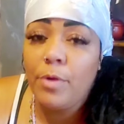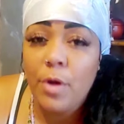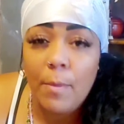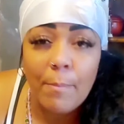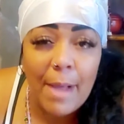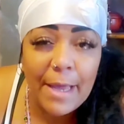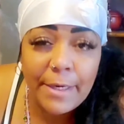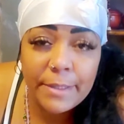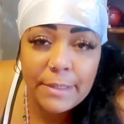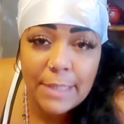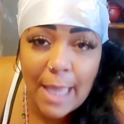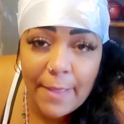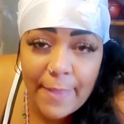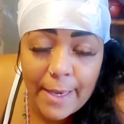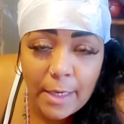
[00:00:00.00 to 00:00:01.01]

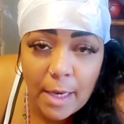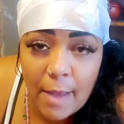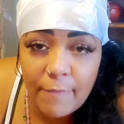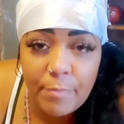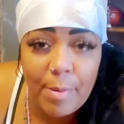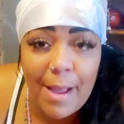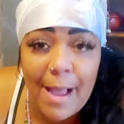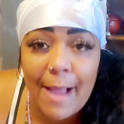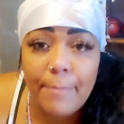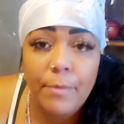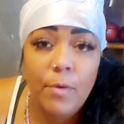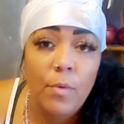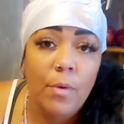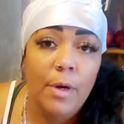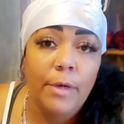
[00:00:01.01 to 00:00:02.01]
Marassa, they love
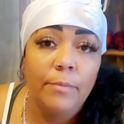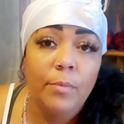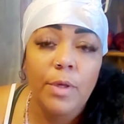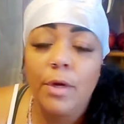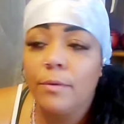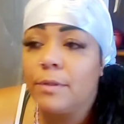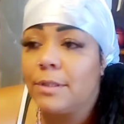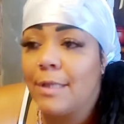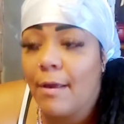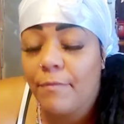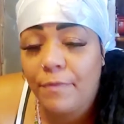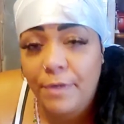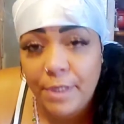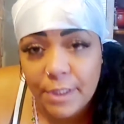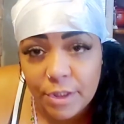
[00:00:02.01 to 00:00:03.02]
popcorn. We don't
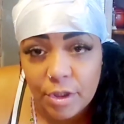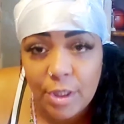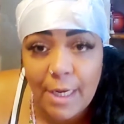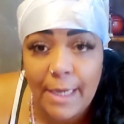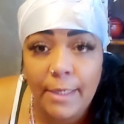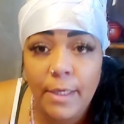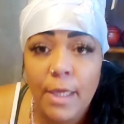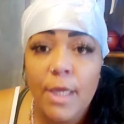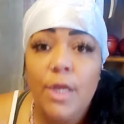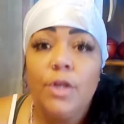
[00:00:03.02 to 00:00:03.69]
self-initiate.